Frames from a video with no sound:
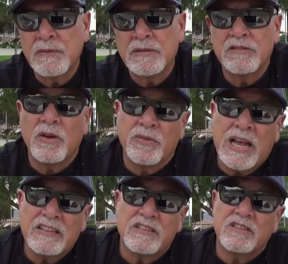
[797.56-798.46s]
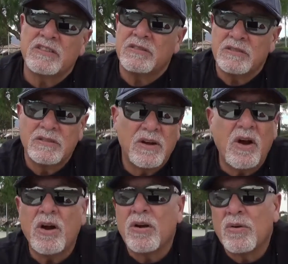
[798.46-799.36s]
So that's
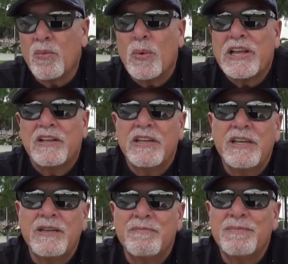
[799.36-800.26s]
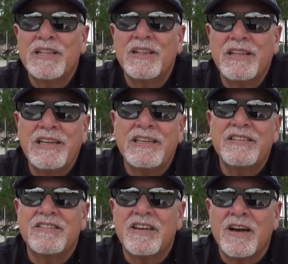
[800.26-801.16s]
our weekly Middle
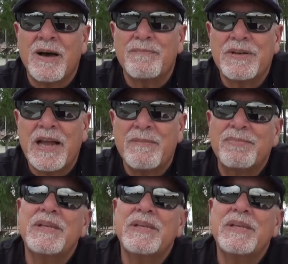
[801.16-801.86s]
East update.